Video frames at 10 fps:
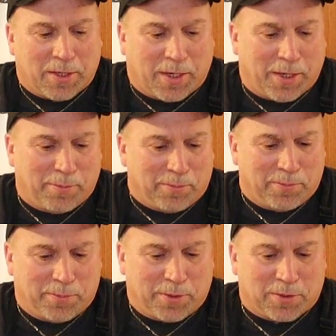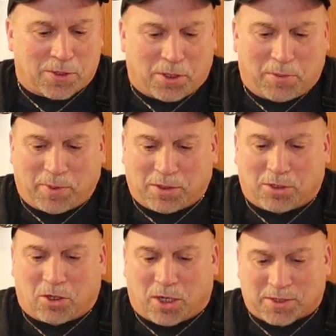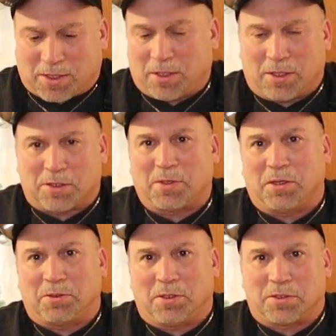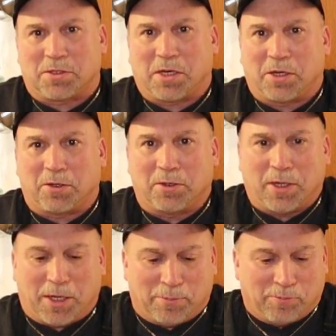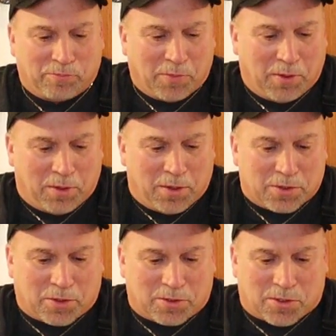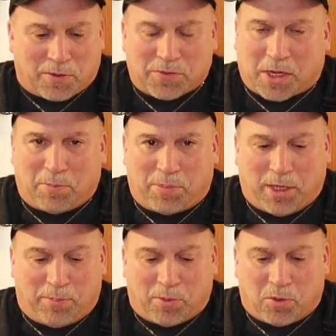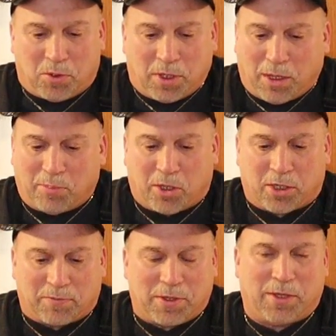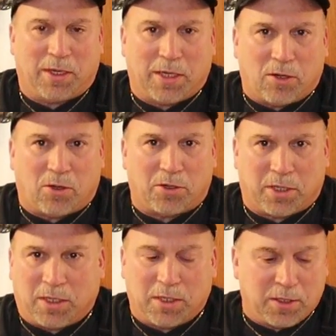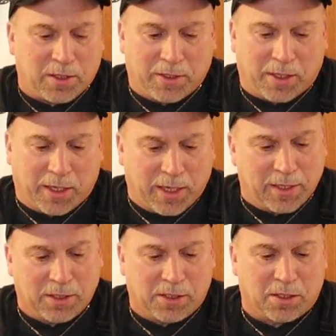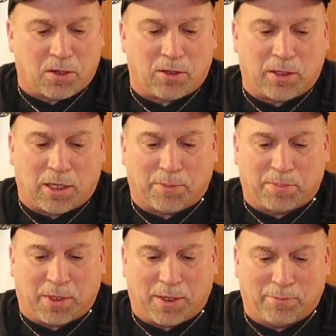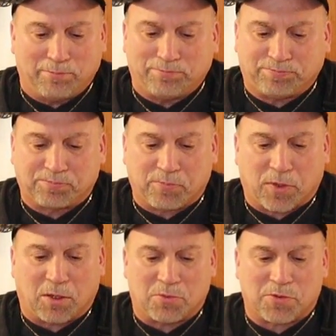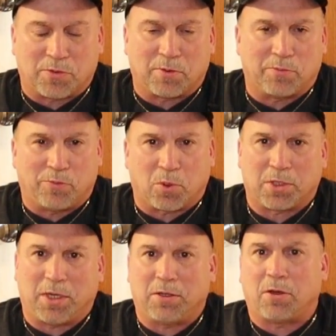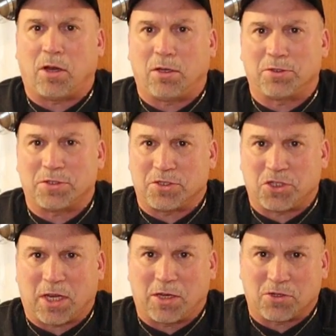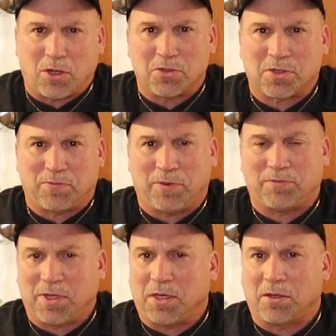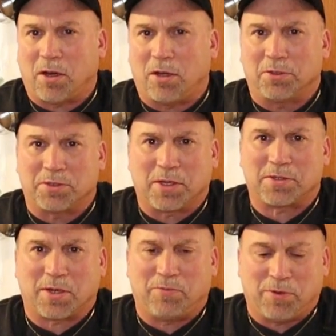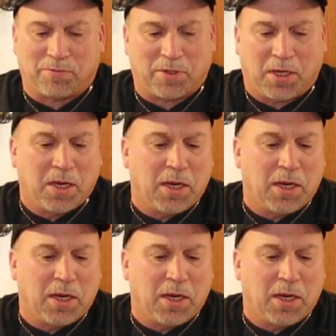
Let's talk about the cost of this dinner. So it serves 8 people. I bought everything at Aldi, and I added it all up. It was $14 and change, close to $15. Let's say 15.